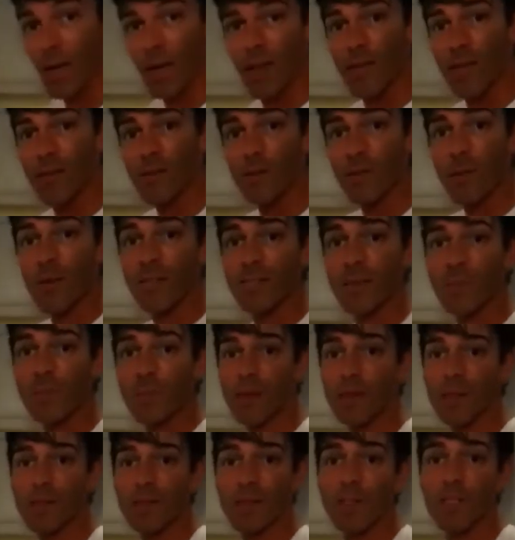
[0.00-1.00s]
And this
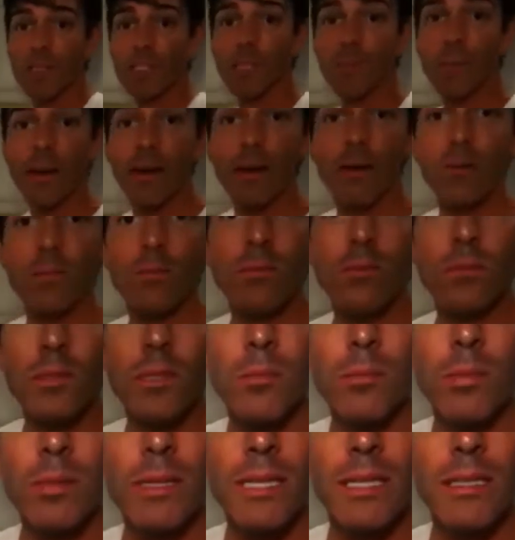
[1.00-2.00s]
recipe is just about
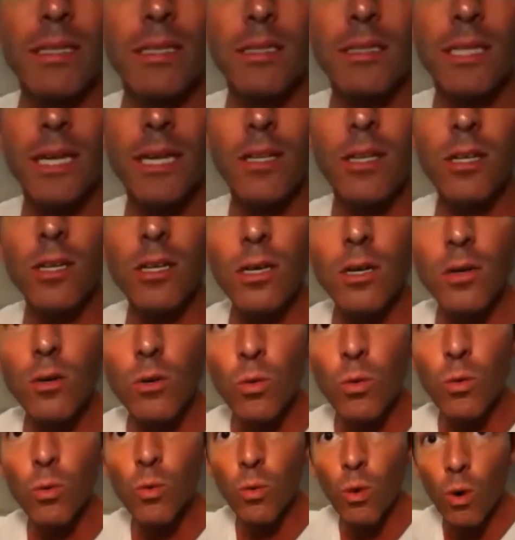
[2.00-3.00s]
complete. Take a look.
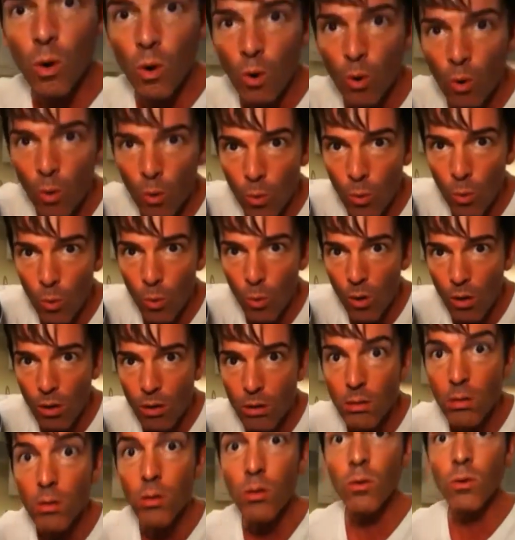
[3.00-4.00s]
Ooh, ooh,
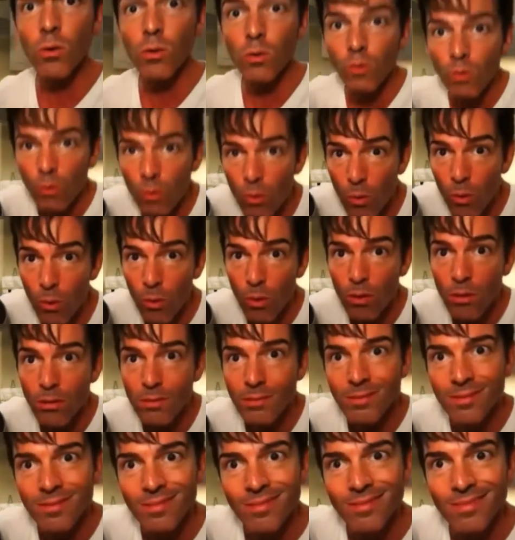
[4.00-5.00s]
ooh, ooh.
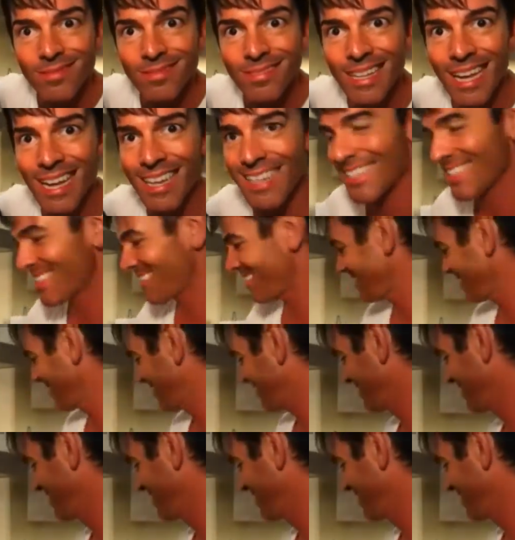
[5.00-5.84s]
Nice.